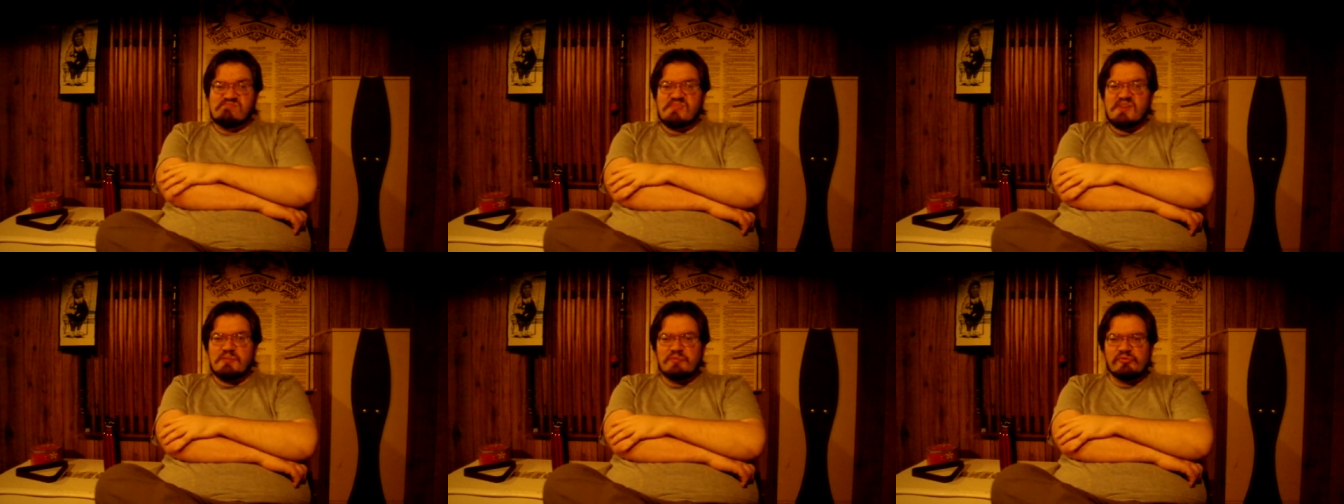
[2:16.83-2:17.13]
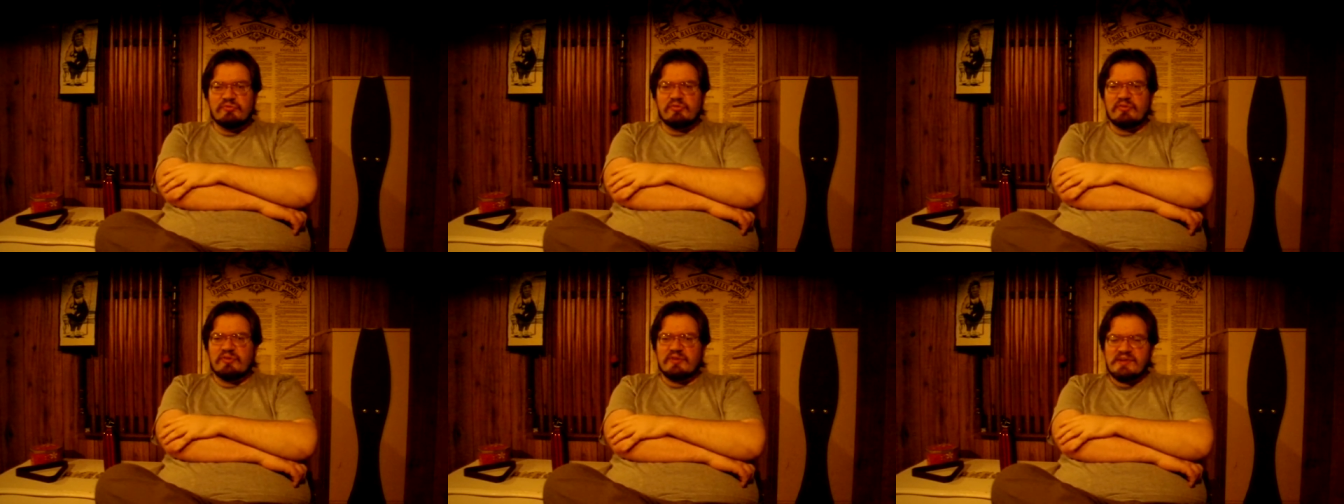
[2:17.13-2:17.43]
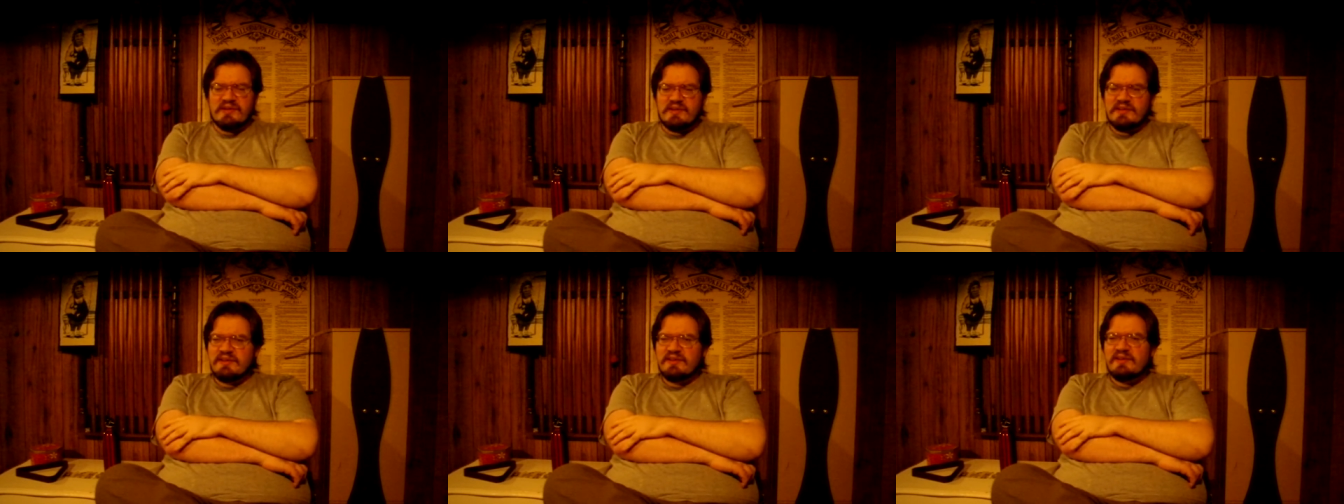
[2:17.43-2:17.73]
Sorry.
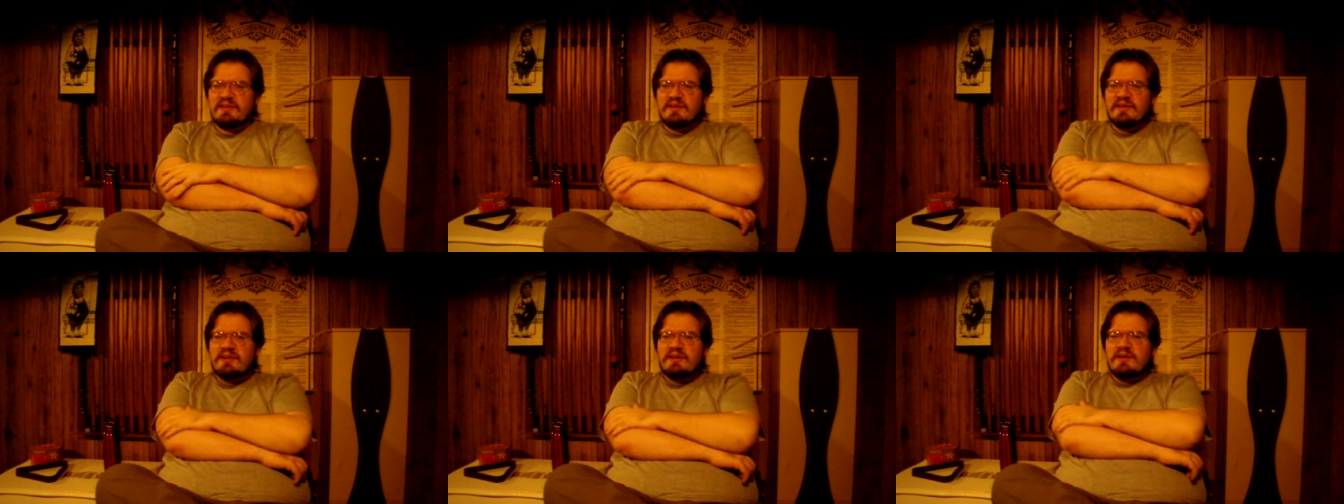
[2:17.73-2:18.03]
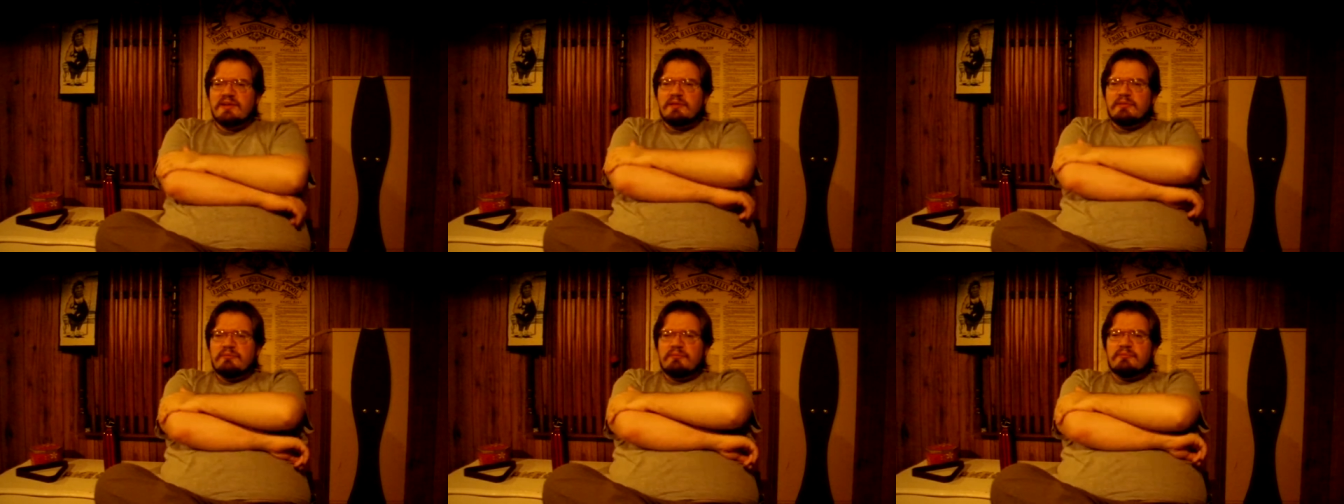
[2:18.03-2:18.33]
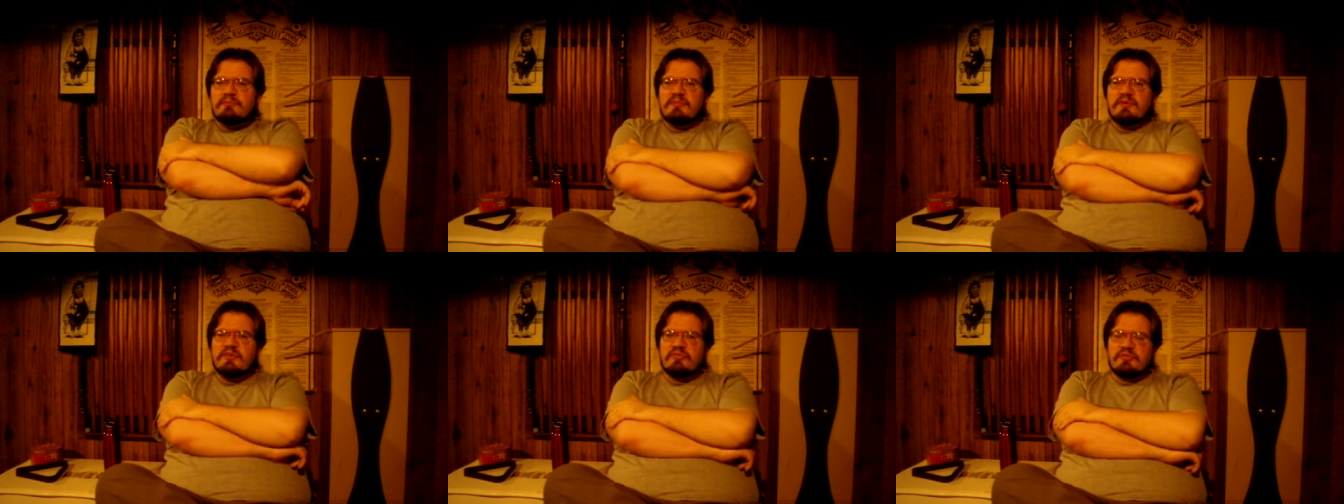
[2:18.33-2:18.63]

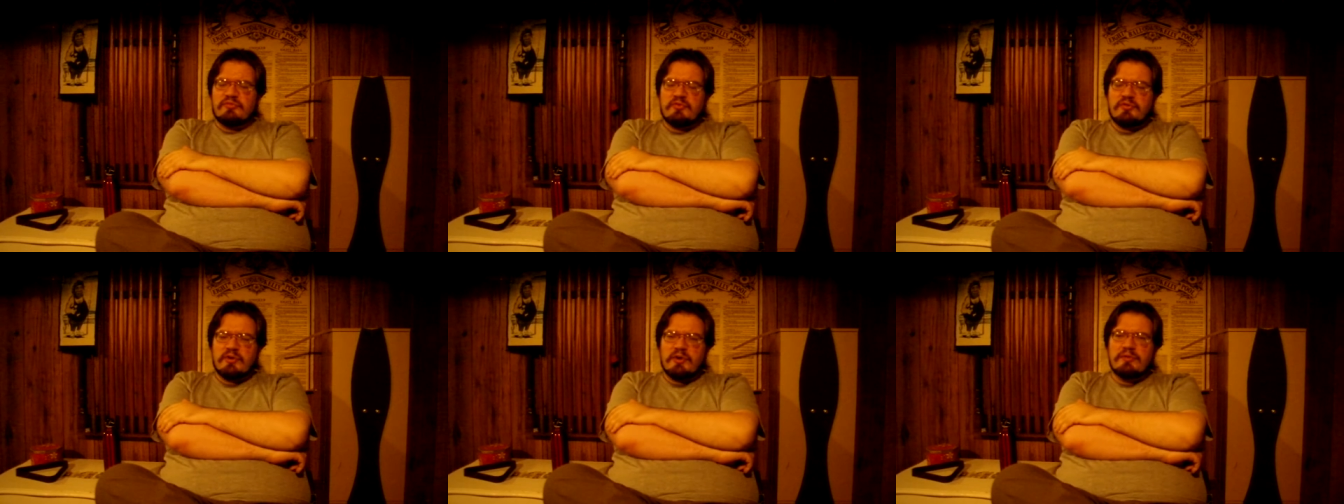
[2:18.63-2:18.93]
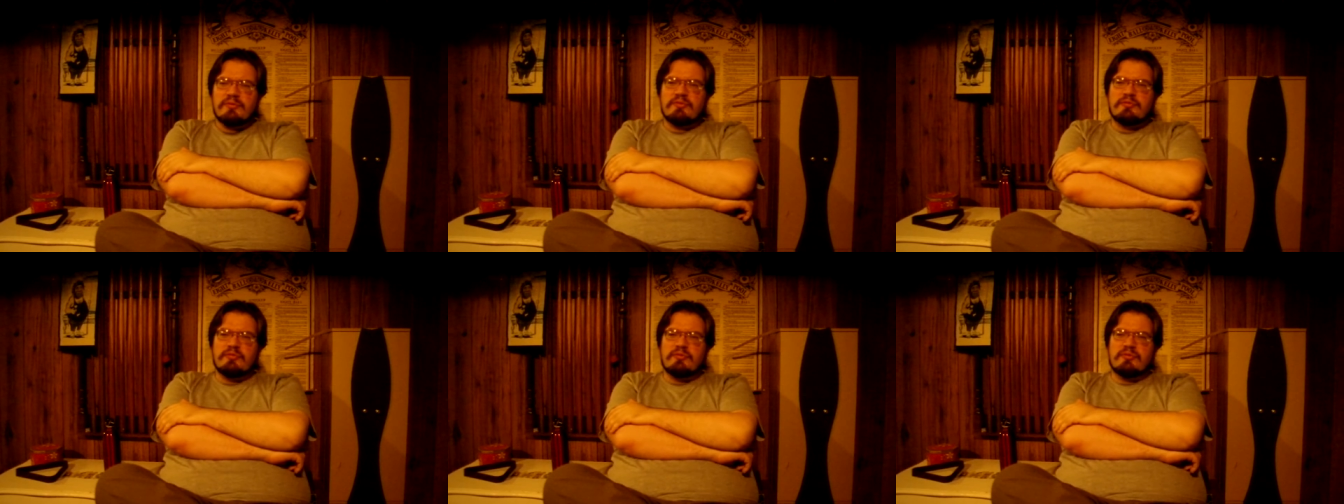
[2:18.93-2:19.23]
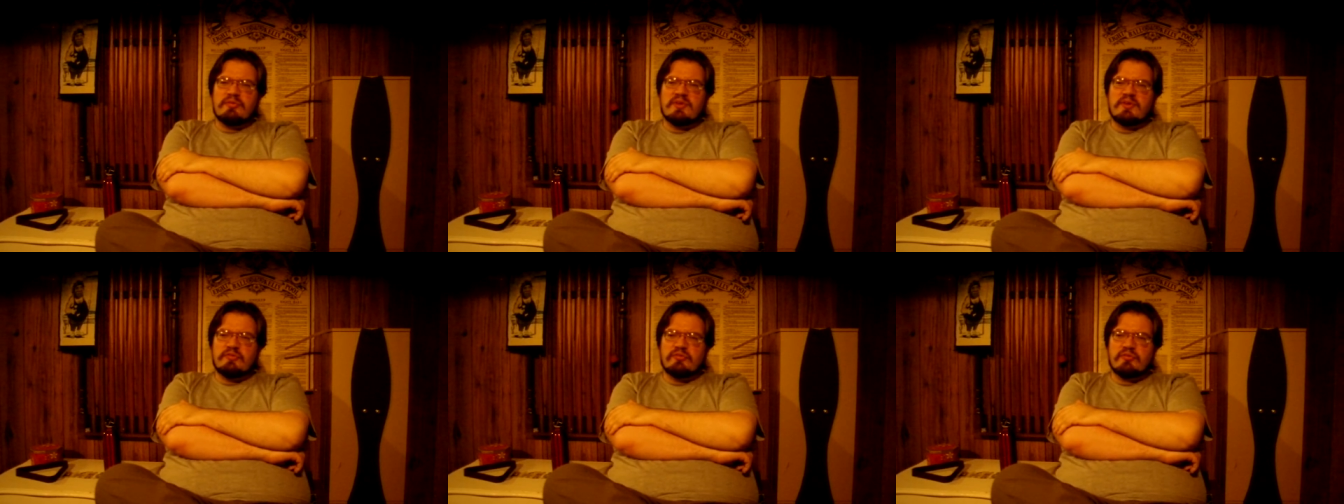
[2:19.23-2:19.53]
Because if you don't do
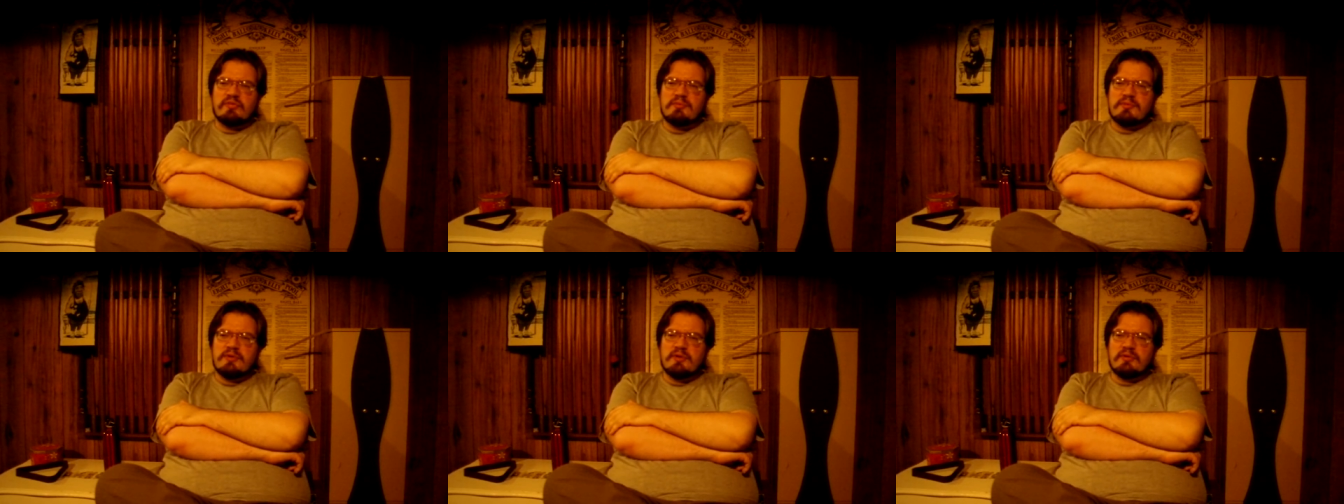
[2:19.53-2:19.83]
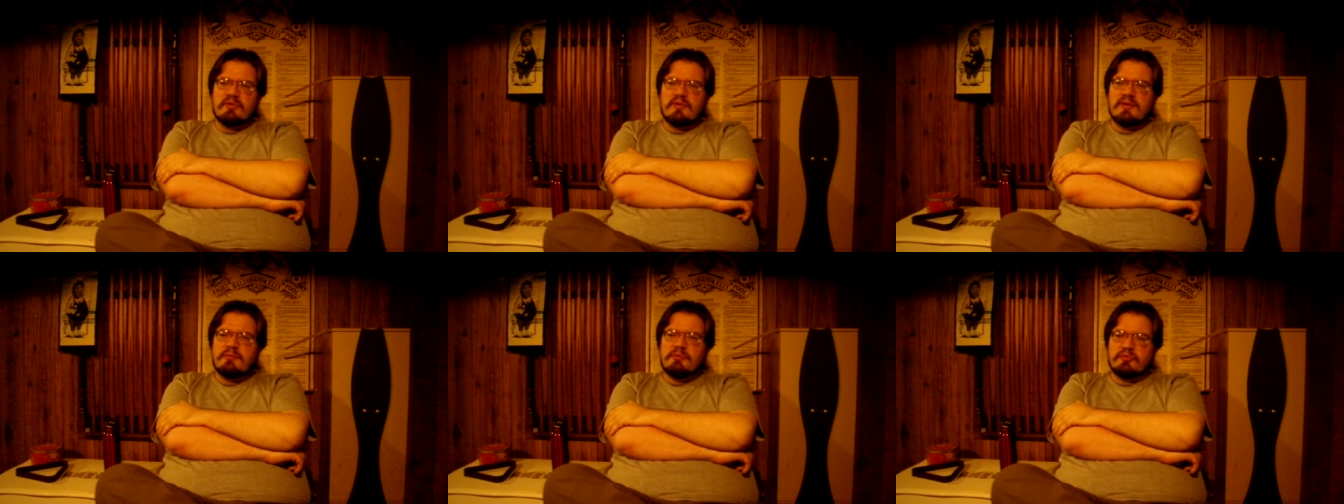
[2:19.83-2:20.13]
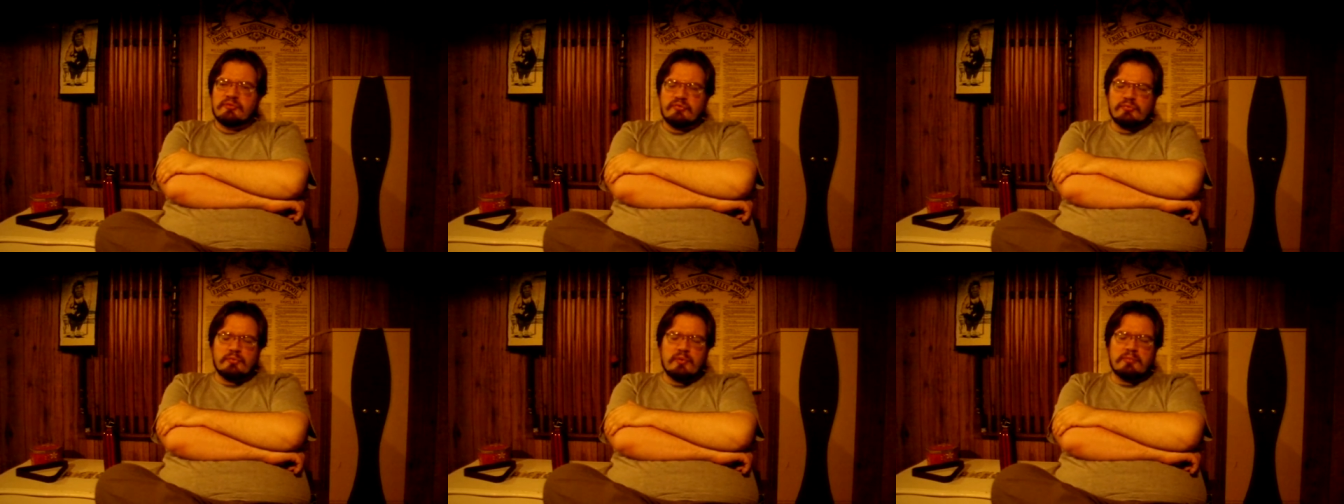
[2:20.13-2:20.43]
things communally, which
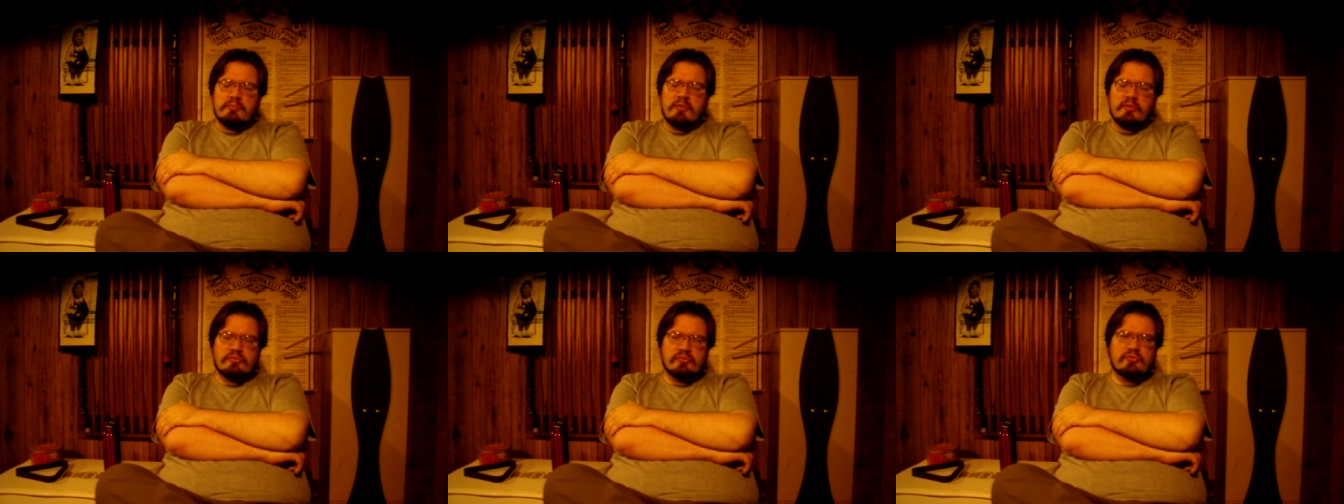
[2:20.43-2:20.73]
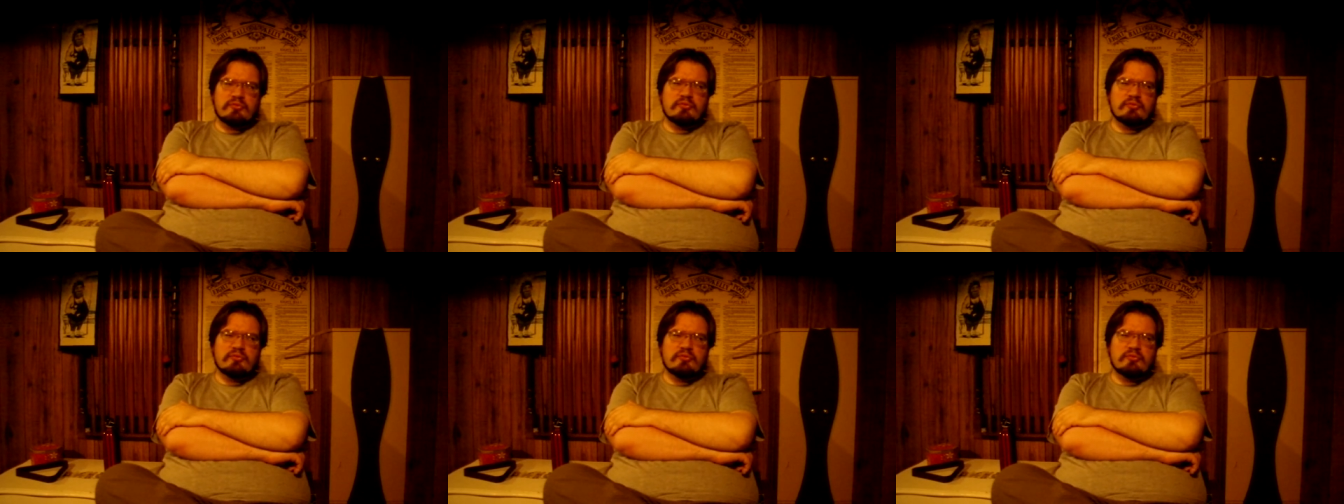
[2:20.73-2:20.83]
is what most